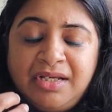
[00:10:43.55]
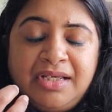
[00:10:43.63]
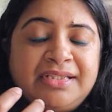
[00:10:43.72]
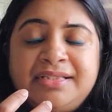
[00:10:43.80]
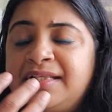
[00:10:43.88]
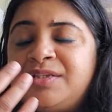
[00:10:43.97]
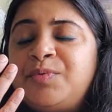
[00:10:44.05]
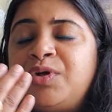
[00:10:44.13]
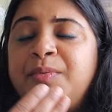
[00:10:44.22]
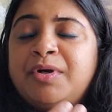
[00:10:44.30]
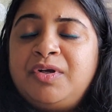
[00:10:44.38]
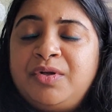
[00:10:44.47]
it's more
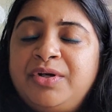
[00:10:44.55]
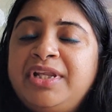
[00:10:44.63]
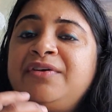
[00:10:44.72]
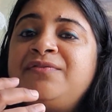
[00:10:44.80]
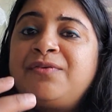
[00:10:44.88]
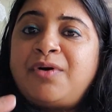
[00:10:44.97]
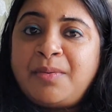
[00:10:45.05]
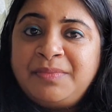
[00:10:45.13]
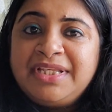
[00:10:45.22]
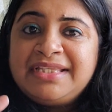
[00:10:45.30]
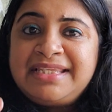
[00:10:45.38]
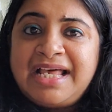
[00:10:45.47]
about learning from
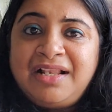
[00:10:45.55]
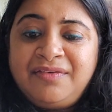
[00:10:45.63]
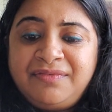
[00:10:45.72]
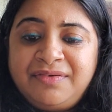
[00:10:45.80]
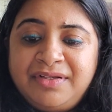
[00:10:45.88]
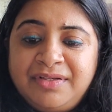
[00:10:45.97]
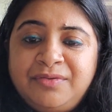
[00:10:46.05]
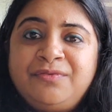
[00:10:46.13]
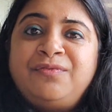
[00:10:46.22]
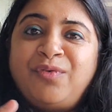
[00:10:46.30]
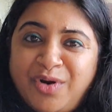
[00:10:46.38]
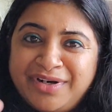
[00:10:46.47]
the self
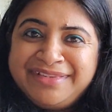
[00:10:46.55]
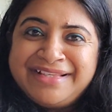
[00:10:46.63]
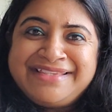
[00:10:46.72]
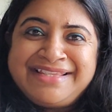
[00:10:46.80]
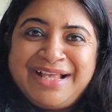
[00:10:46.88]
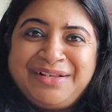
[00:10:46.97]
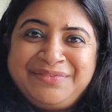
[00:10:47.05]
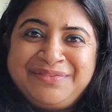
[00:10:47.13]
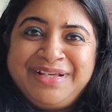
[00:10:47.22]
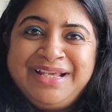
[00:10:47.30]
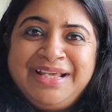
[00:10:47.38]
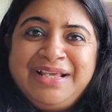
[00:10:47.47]
for the self.
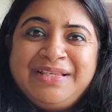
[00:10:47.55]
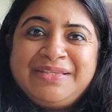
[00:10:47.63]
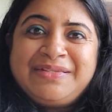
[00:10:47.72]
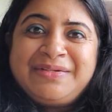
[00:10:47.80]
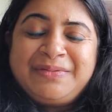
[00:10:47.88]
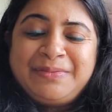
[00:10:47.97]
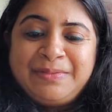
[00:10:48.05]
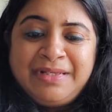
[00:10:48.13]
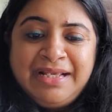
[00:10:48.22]
So